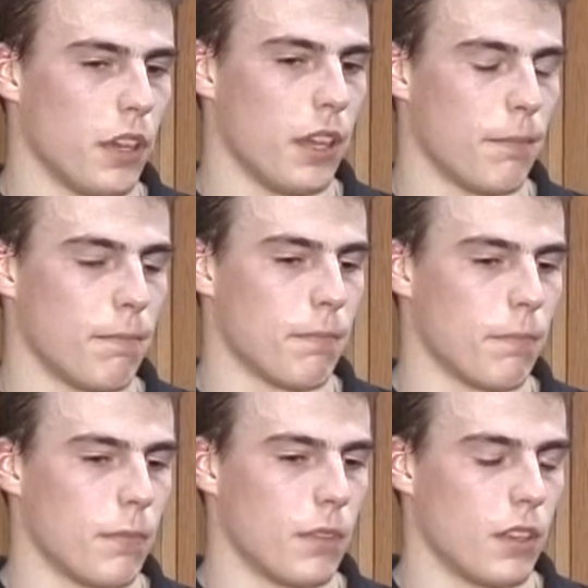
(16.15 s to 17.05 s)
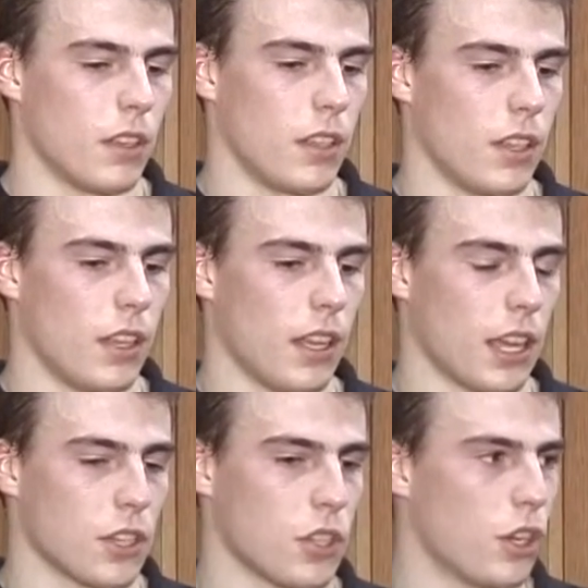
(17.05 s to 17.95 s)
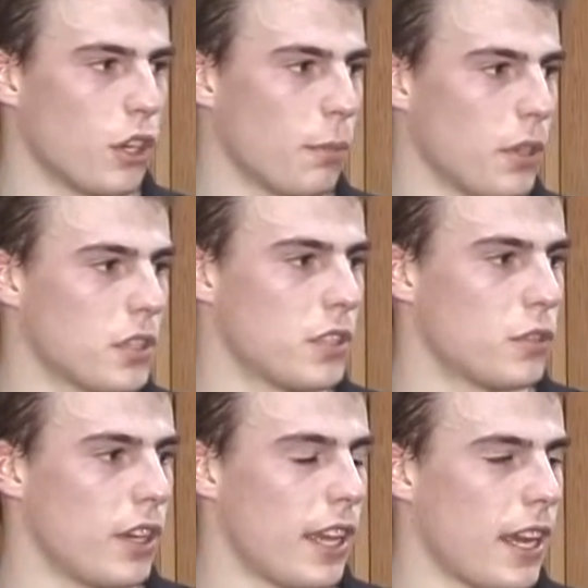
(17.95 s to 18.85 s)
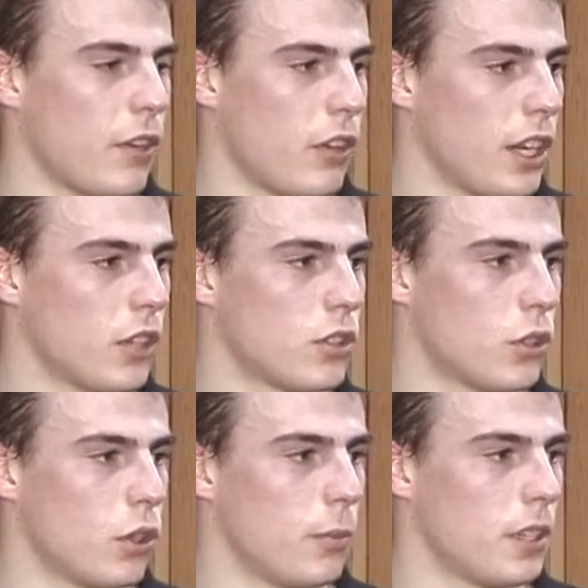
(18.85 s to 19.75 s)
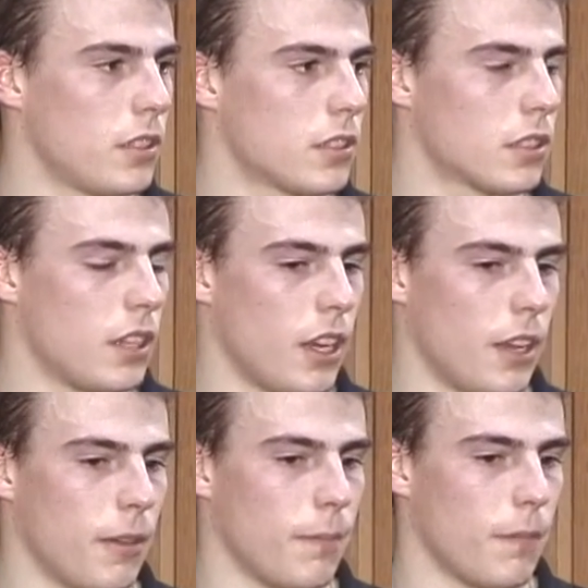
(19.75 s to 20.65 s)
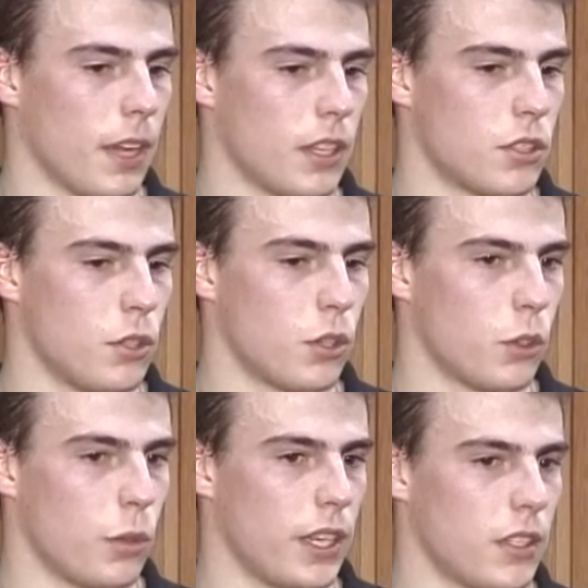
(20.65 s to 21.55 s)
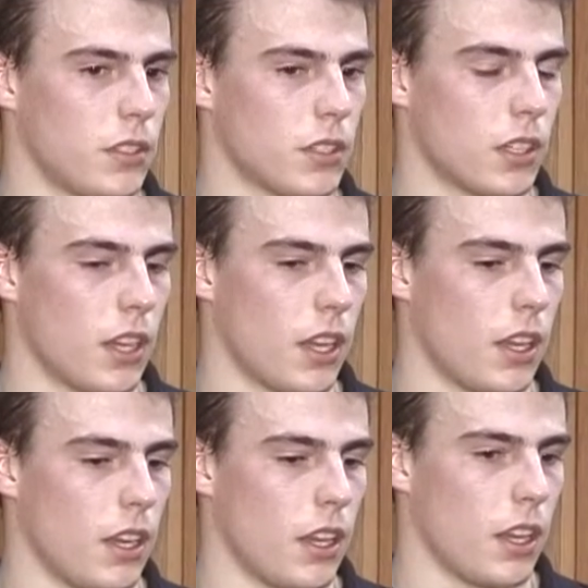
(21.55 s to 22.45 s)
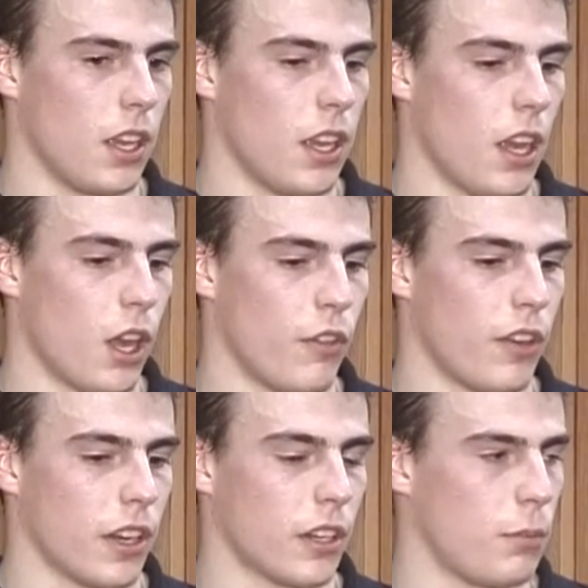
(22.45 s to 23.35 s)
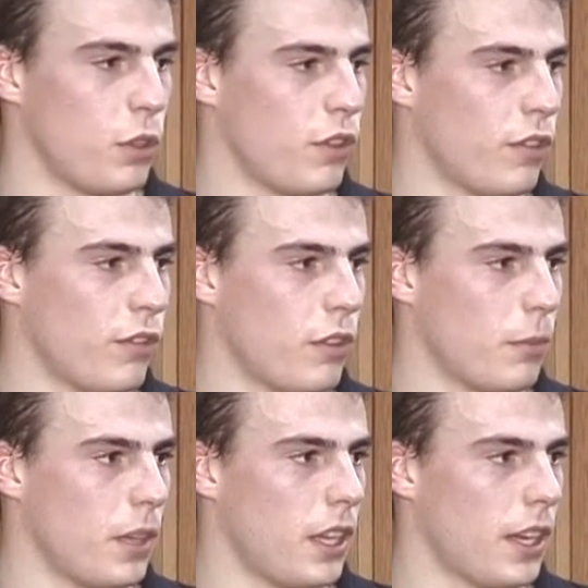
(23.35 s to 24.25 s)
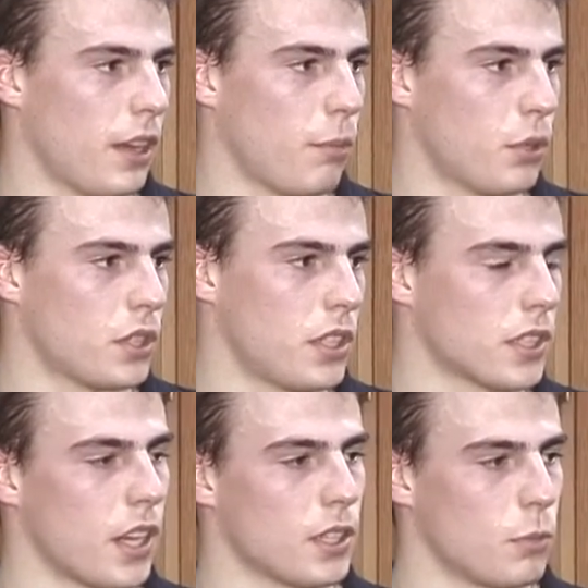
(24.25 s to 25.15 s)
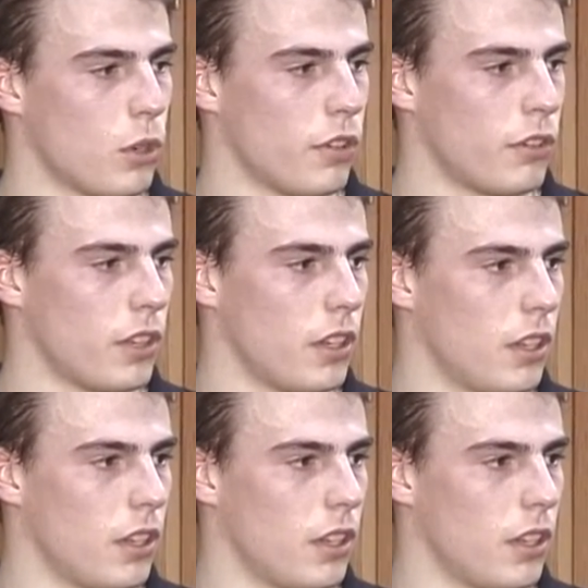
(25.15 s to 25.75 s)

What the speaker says: I should look at the positives, really. I had a really good tournament, had 2 good wins, and hopefully I can move on from here now and push these guys more often.